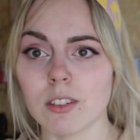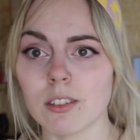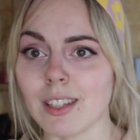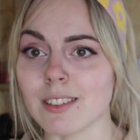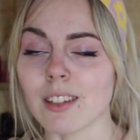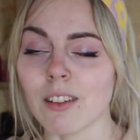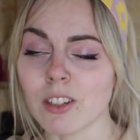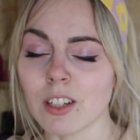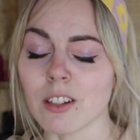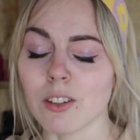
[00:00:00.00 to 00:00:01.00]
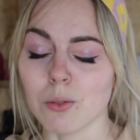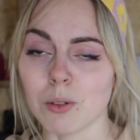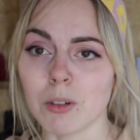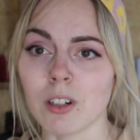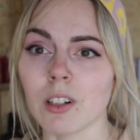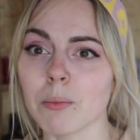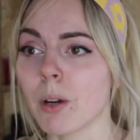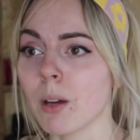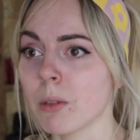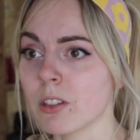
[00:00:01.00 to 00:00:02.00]
It's definitely doable.
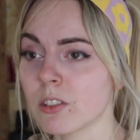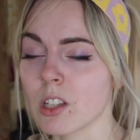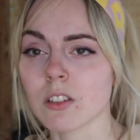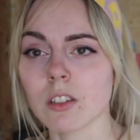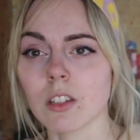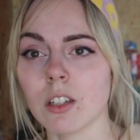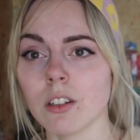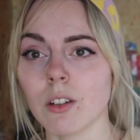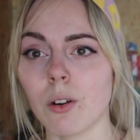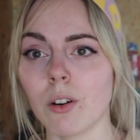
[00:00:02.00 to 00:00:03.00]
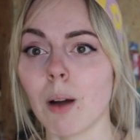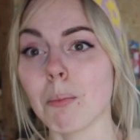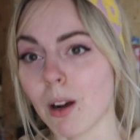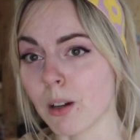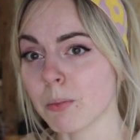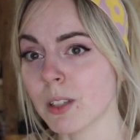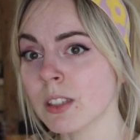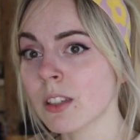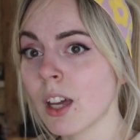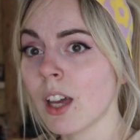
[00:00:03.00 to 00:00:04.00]
My mother does it in her
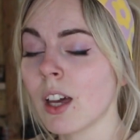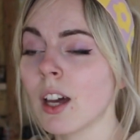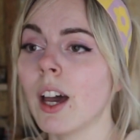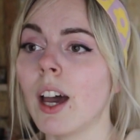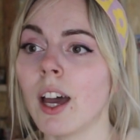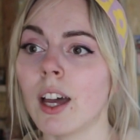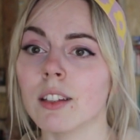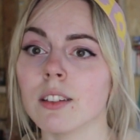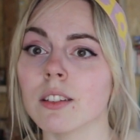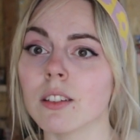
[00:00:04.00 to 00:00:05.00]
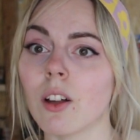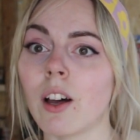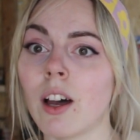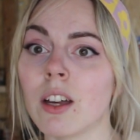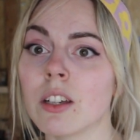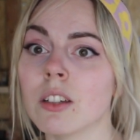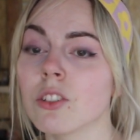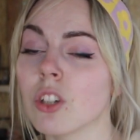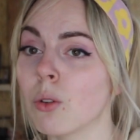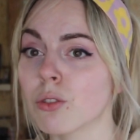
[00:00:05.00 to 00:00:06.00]
apartment, and
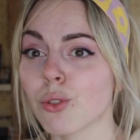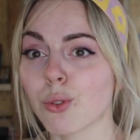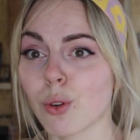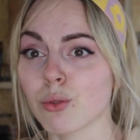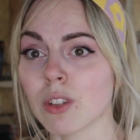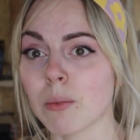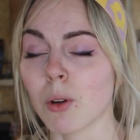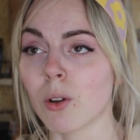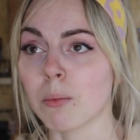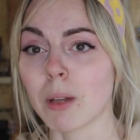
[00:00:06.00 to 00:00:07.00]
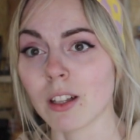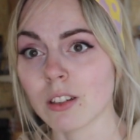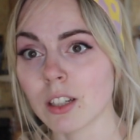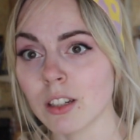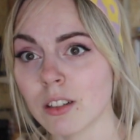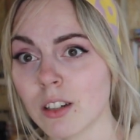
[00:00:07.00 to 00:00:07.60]
she also grows them on a balcony.